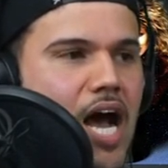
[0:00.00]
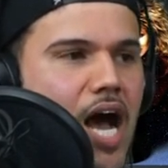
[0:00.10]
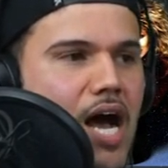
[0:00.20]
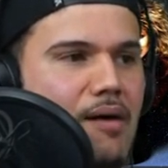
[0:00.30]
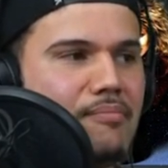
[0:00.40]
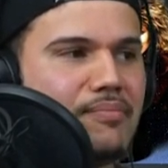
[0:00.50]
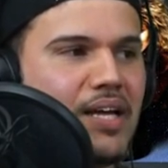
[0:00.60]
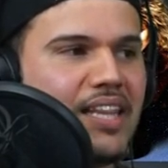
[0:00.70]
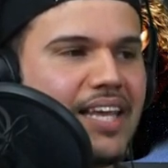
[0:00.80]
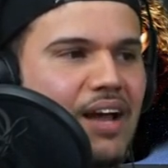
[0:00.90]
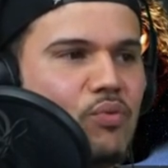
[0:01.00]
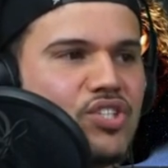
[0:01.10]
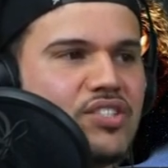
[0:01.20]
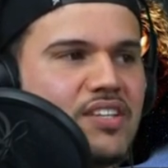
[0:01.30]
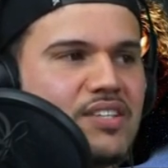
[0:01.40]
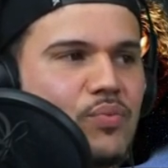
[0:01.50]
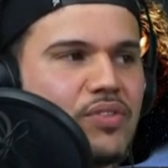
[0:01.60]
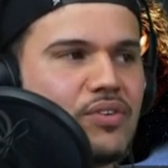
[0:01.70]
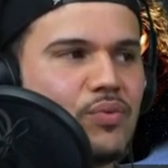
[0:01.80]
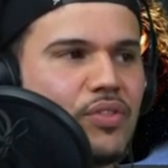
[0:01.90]
Like how when she does it
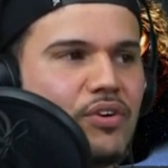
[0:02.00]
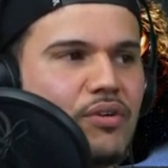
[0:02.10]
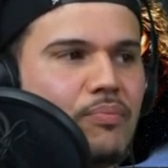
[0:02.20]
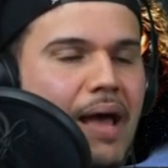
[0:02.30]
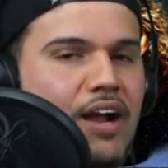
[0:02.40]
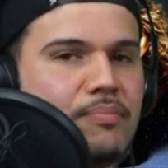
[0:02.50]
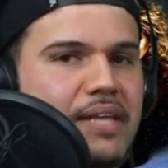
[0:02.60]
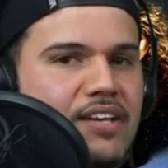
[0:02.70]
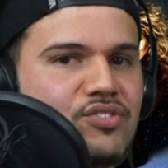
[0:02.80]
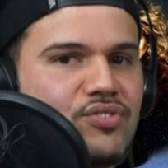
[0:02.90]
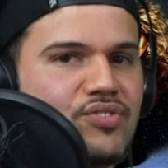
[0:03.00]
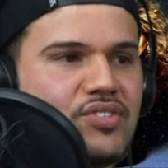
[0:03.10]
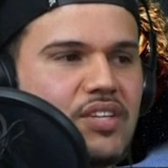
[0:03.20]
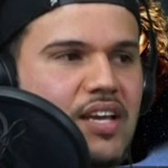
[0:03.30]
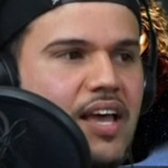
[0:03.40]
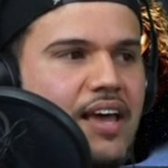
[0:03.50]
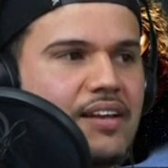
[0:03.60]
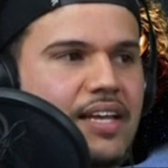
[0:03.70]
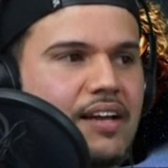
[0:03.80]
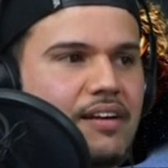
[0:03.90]
with her backup dancers
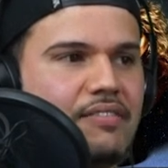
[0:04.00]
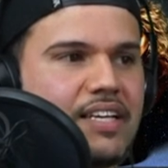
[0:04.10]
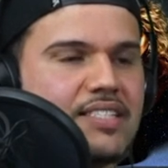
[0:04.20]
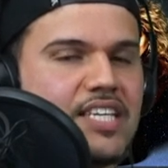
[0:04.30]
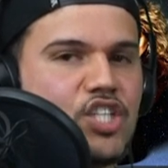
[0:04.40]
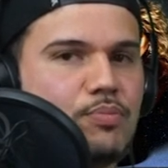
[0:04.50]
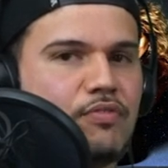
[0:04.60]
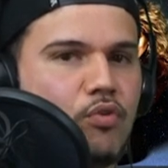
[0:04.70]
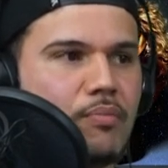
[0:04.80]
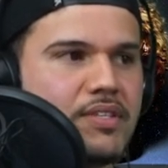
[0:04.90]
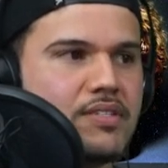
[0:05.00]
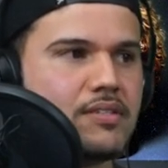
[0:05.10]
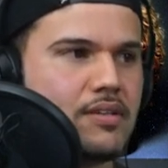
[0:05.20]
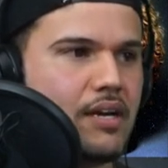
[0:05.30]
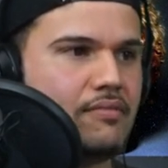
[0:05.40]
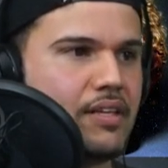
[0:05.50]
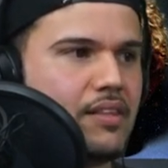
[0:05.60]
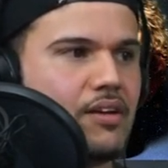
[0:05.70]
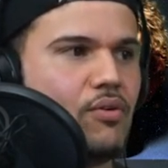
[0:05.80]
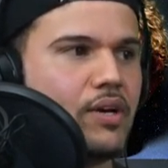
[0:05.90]
and like kind of like a stage performance kind of like
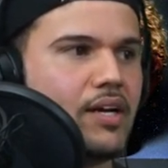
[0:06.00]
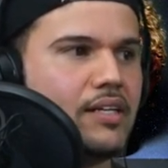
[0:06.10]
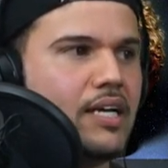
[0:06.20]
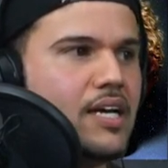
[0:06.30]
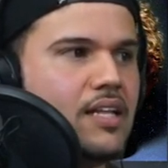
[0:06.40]
thing going on.